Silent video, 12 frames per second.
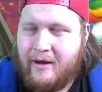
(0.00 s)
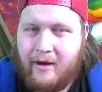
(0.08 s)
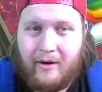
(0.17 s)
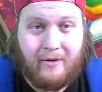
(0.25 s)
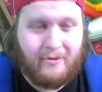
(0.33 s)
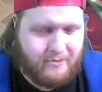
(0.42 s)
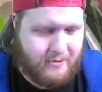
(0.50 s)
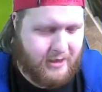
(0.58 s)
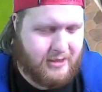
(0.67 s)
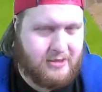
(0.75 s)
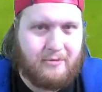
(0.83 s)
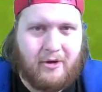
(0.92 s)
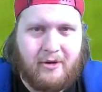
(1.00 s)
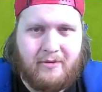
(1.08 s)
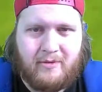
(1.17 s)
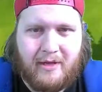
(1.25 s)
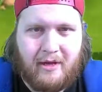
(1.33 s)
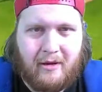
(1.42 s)
Oh, we had someone who's
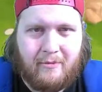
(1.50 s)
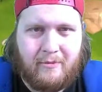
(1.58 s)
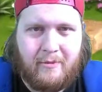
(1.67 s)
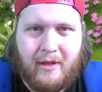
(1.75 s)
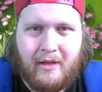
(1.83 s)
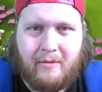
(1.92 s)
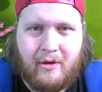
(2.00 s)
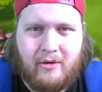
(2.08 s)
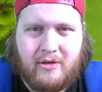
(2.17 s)
welcoming welcoming us